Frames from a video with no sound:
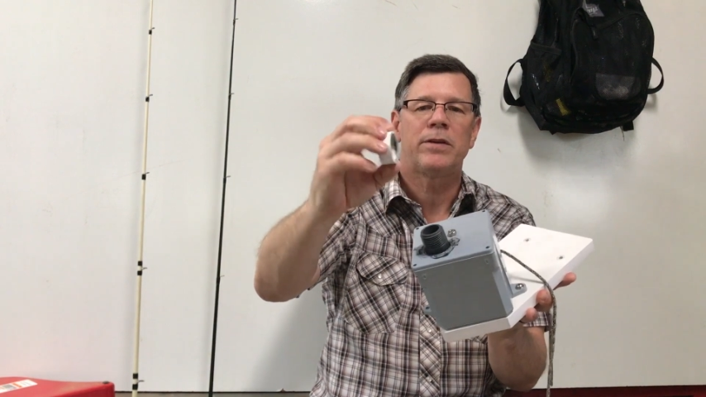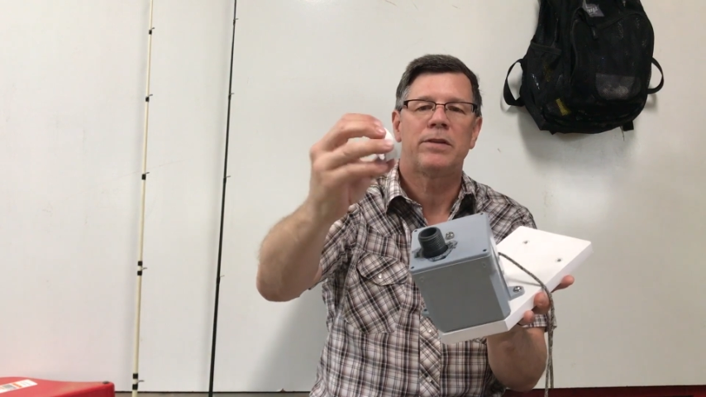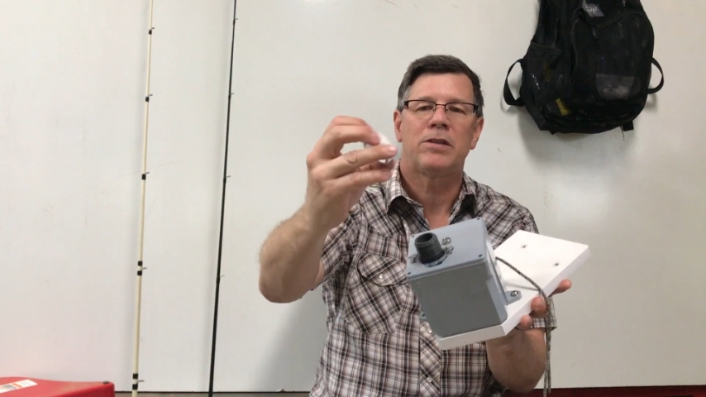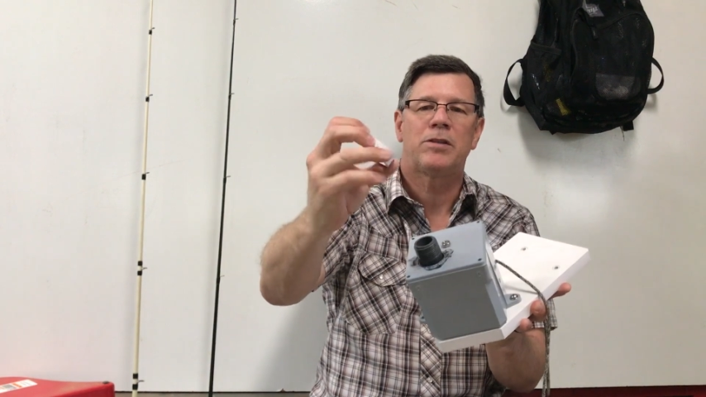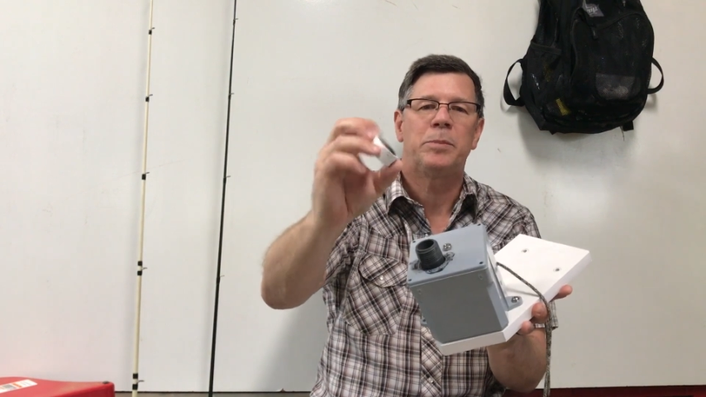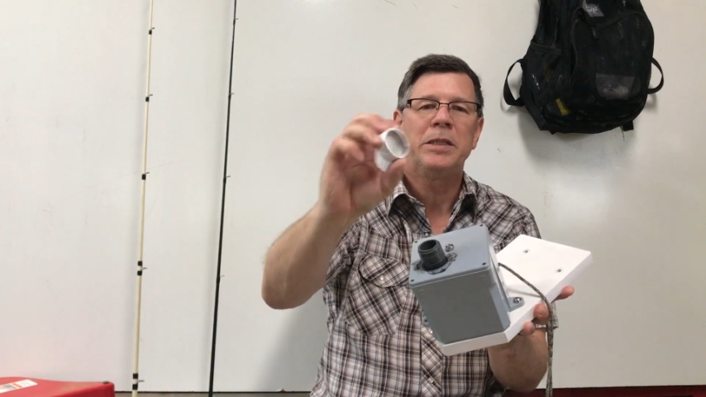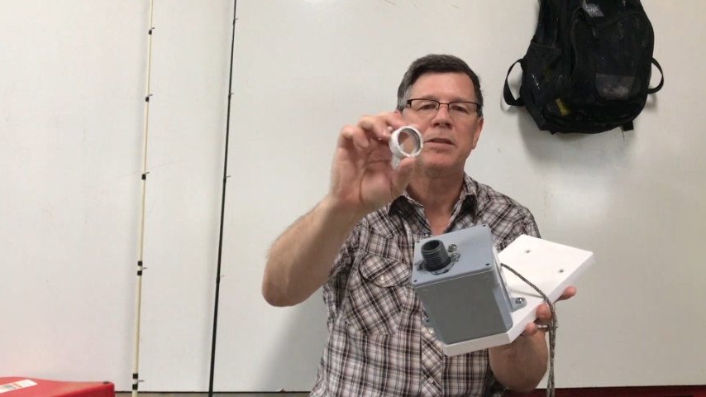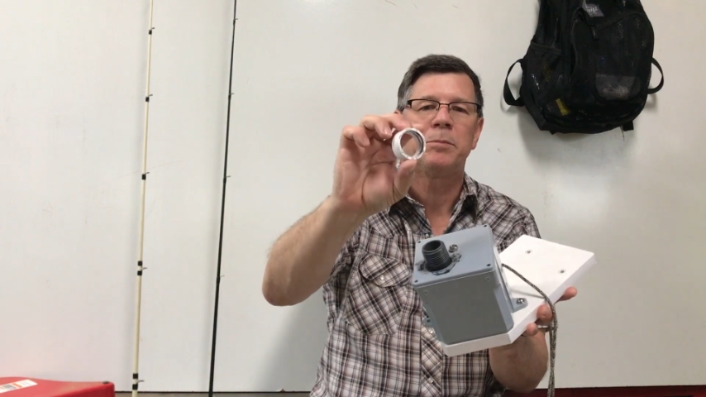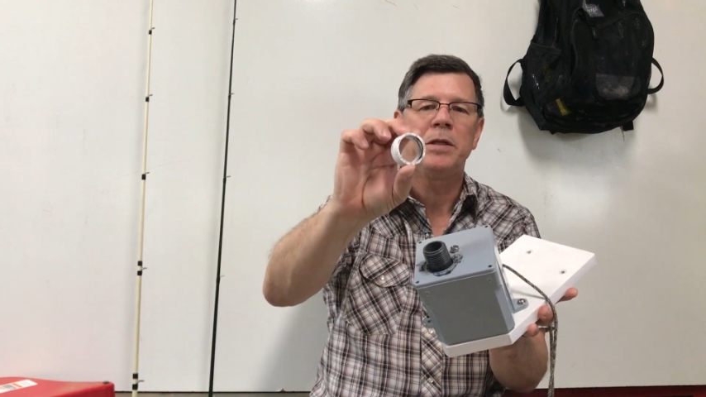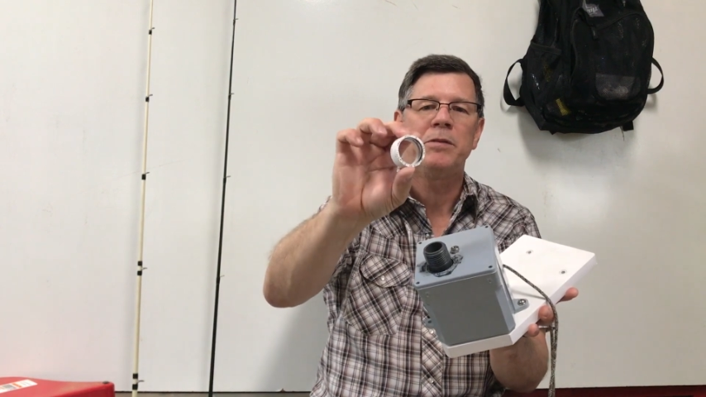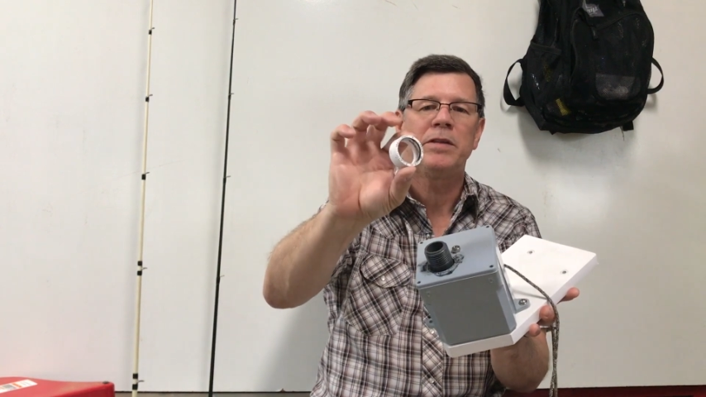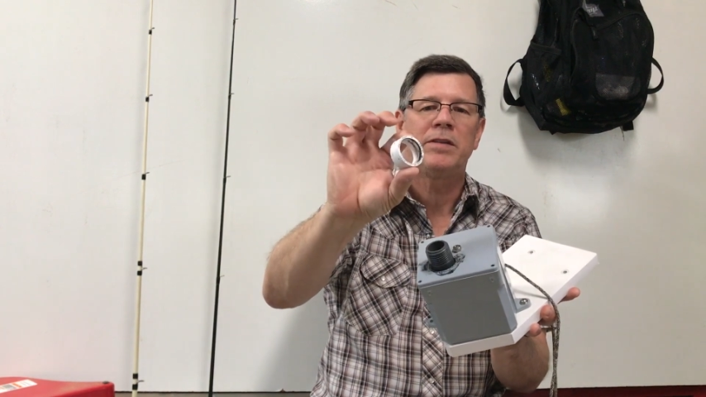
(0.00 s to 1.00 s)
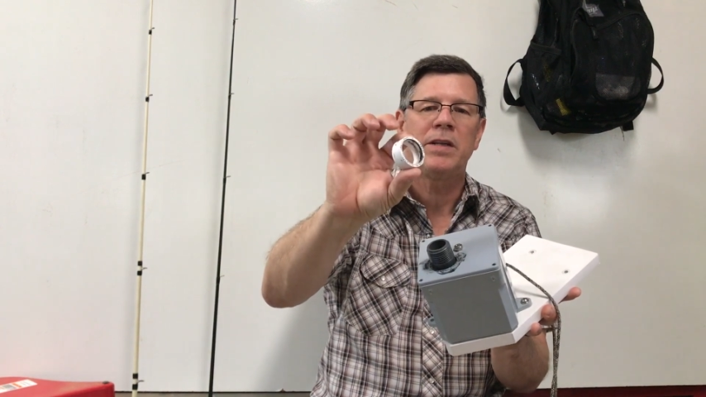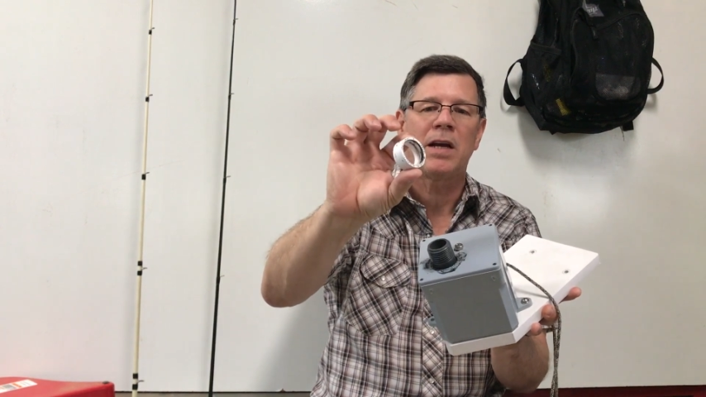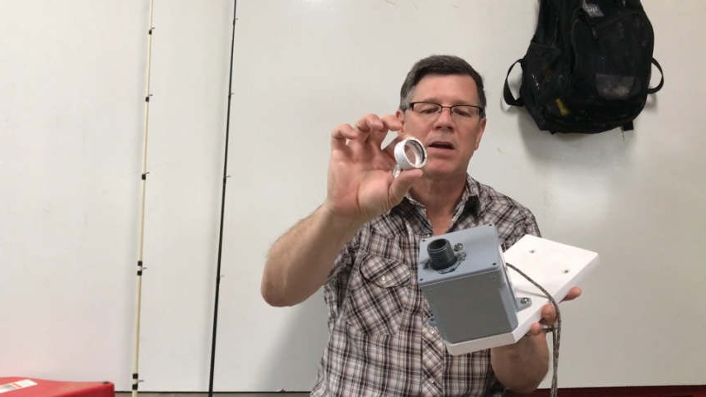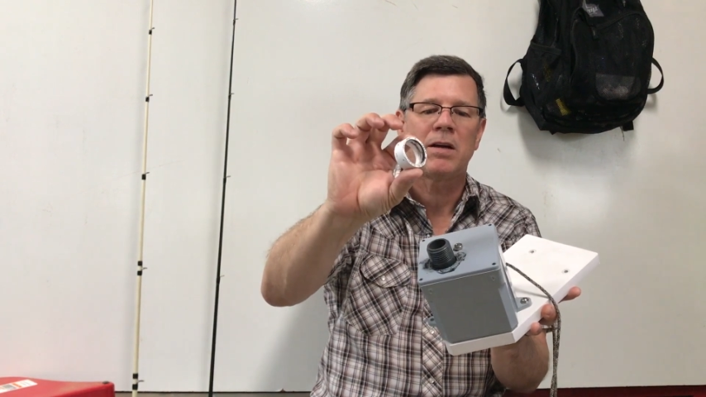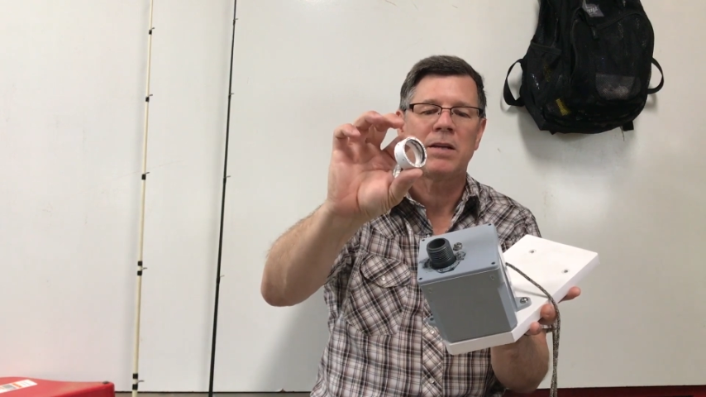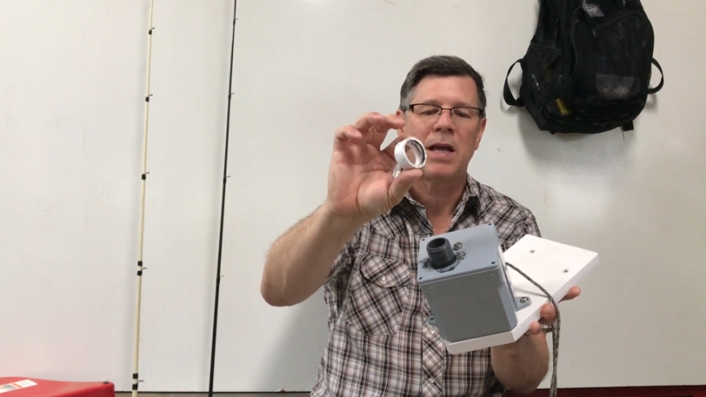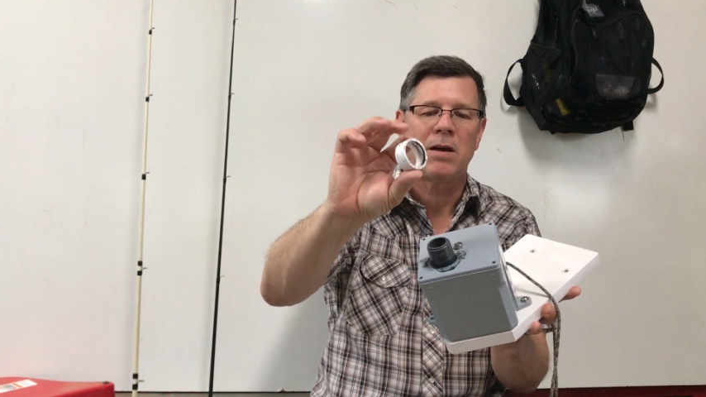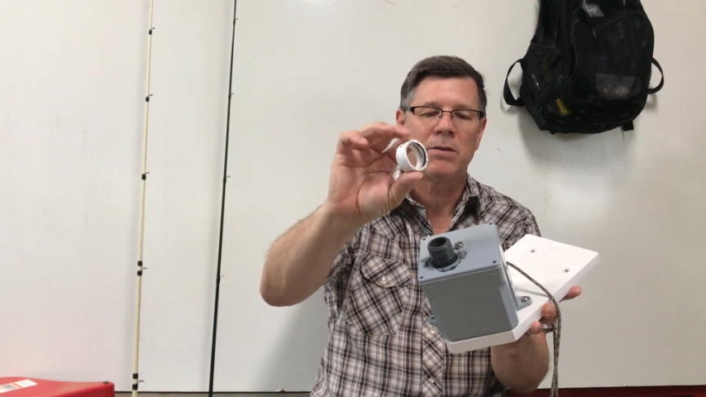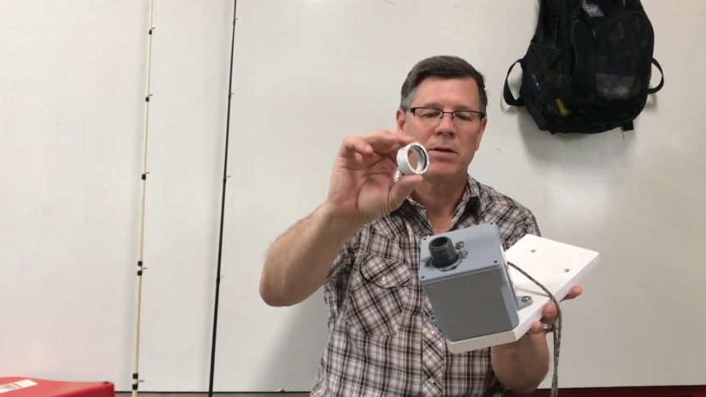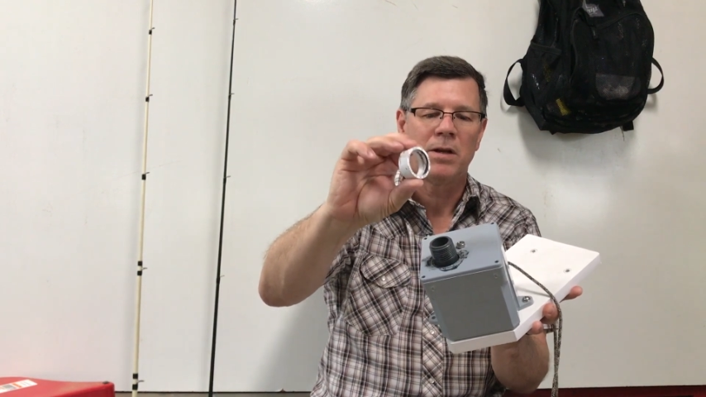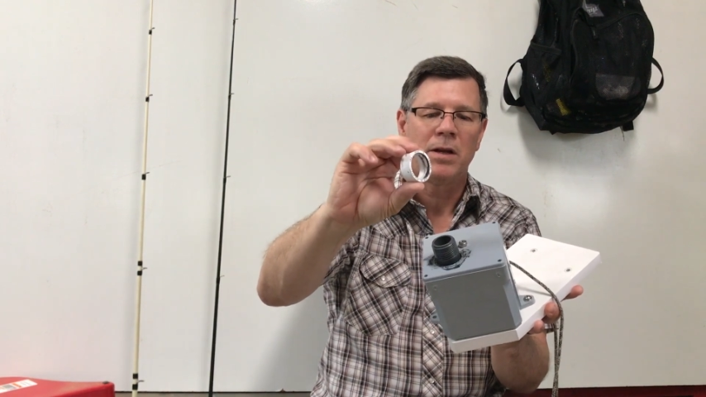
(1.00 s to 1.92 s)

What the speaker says: It's just a piece of PVC I cut down.